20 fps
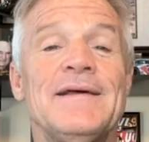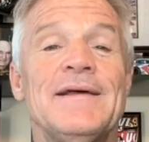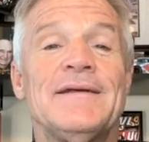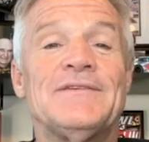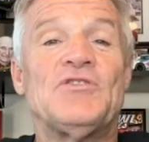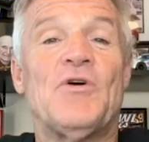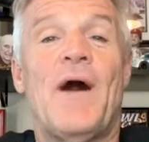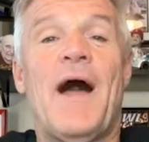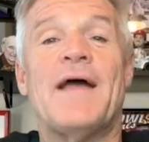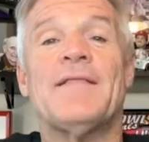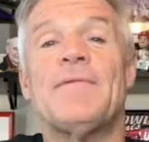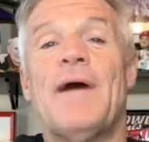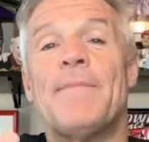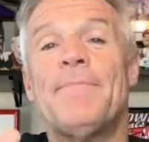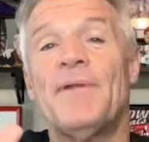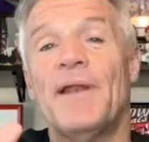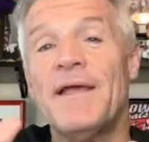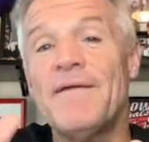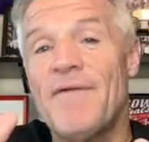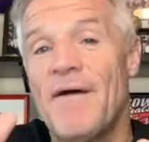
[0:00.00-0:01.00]
So I
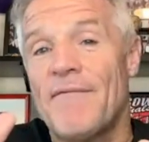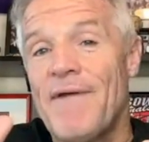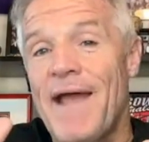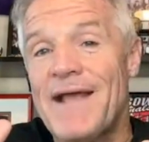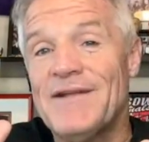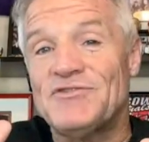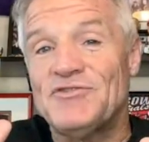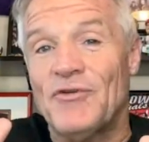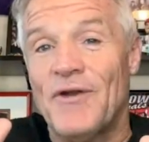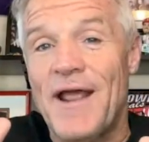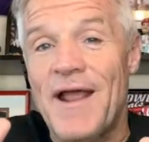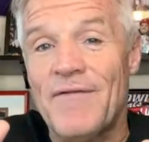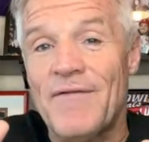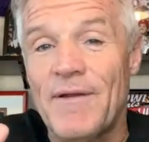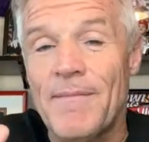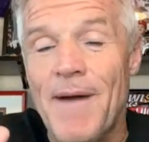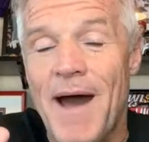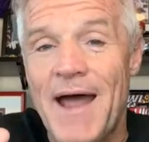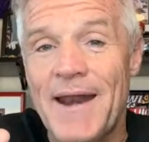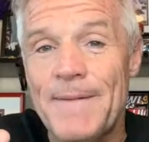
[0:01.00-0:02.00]
believe I've answered
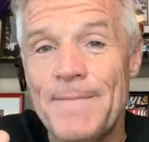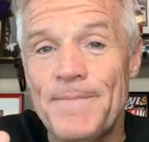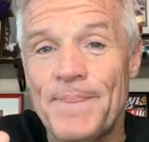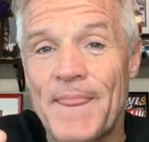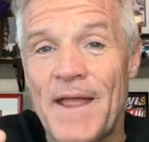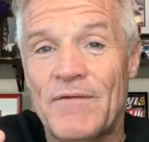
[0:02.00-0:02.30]
everybody.